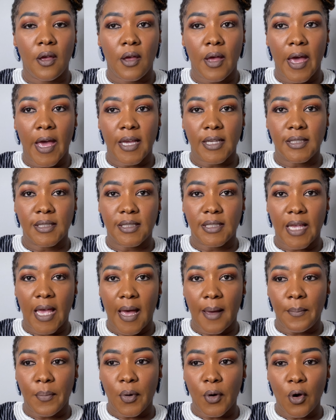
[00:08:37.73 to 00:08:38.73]

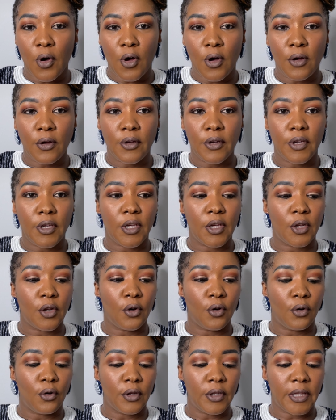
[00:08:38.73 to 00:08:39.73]
example, you
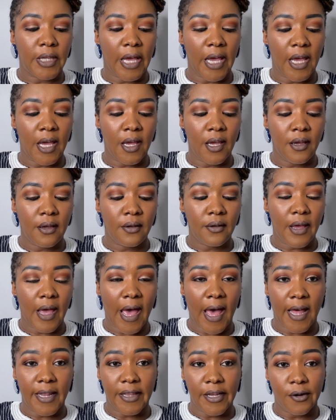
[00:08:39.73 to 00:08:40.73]
know, they
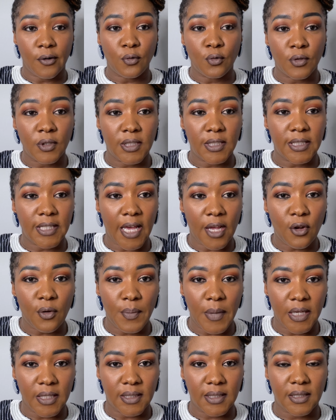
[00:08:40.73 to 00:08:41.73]
had their own
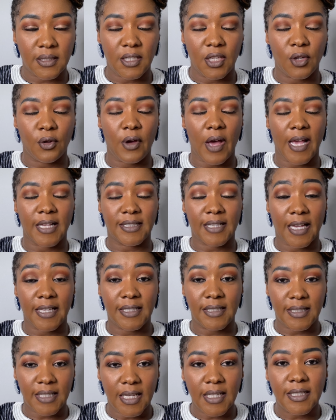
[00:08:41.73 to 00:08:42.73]
settlements, you know, as I
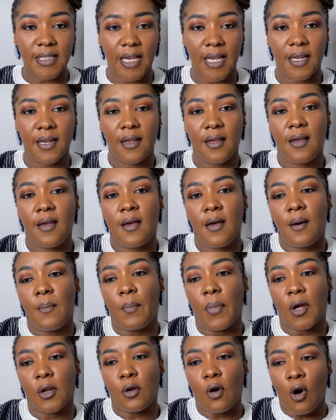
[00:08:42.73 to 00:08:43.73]
stated,
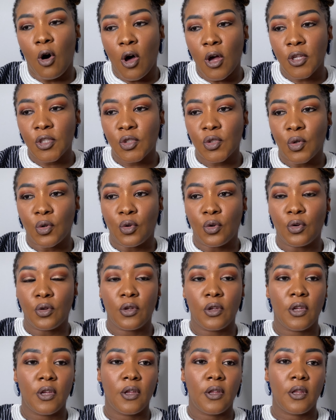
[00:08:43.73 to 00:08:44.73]
but also
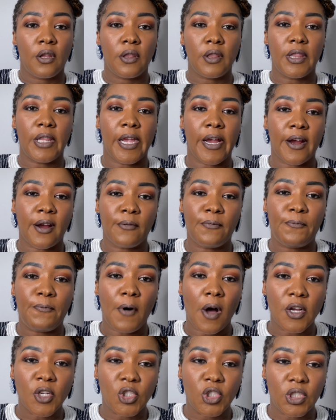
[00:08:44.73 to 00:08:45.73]
their
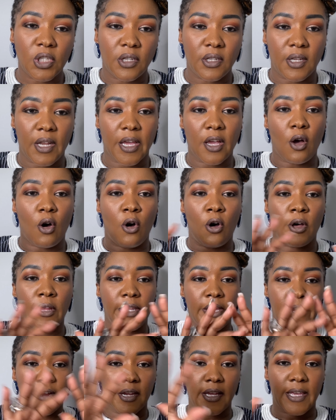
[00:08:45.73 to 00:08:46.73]
function, like all
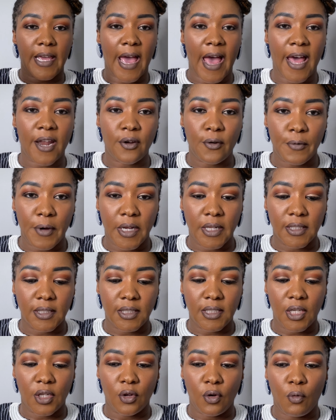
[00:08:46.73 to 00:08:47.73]
their gatherings,
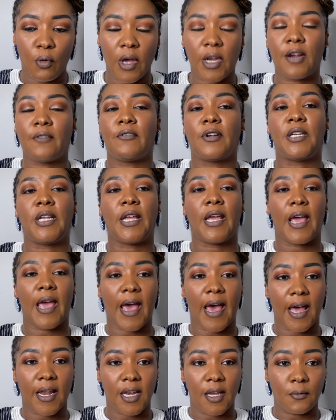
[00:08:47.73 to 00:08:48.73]
you know, whatever they
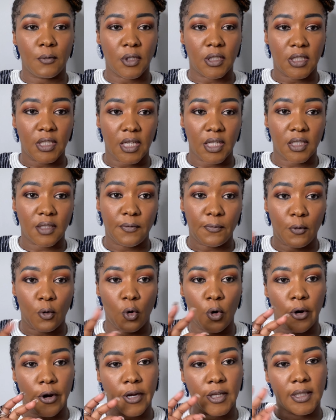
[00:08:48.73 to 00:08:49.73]
had, it was just
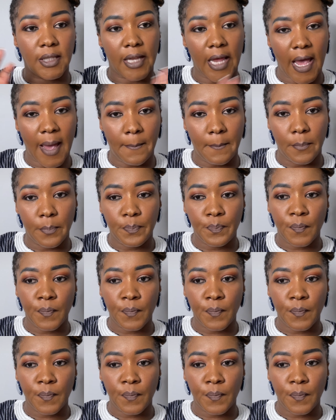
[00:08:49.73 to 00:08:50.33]
for them.